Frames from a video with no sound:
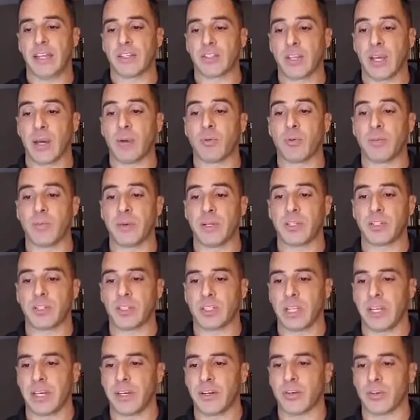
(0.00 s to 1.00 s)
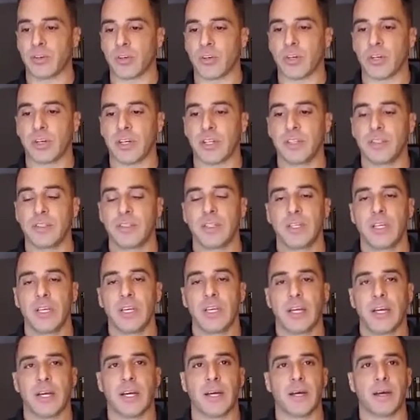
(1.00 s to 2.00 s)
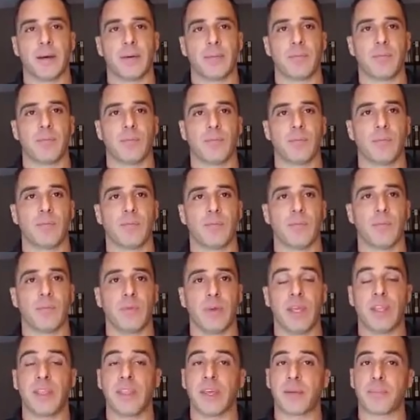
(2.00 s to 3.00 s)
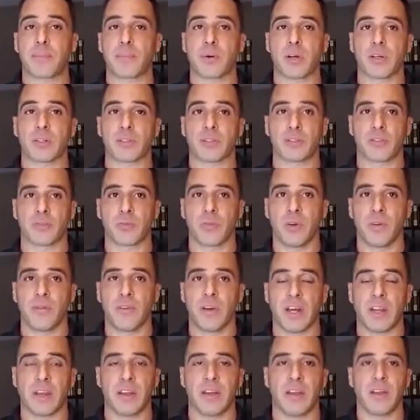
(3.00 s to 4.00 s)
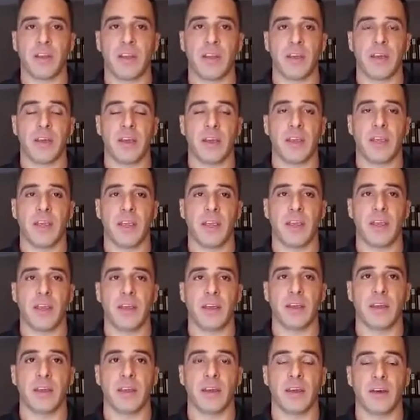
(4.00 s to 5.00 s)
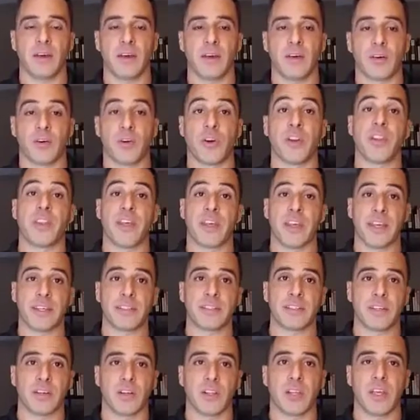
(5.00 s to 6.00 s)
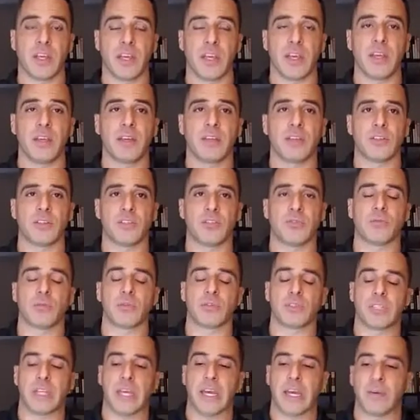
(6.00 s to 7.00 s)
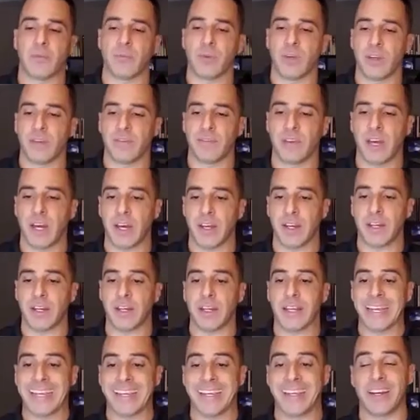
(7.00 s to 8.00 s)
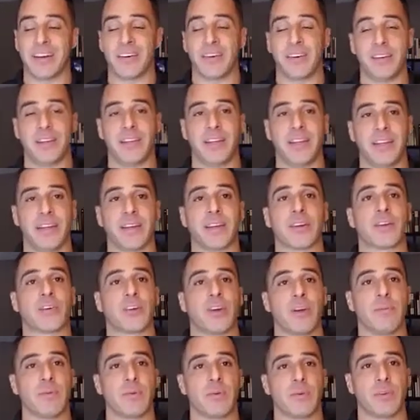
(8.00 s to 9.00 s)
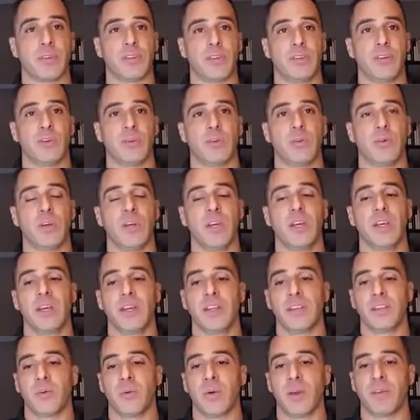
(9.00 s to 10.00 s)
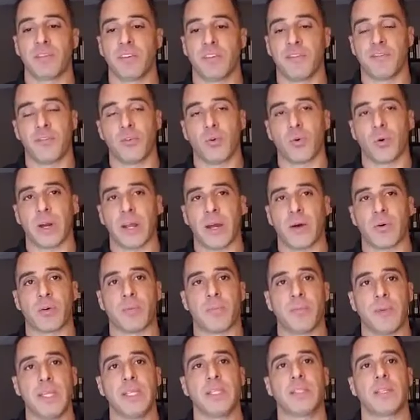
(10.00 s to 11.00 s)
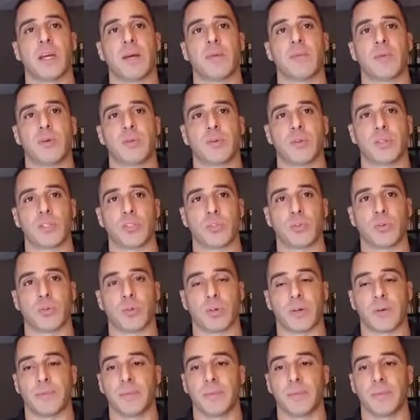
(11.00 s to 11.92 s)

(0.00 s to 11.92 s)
I will mention later on, in that process, we've got or in the SLA that you will sign, we have got a guarantee, an agreement with you that we have a 4-hour mean time to restore,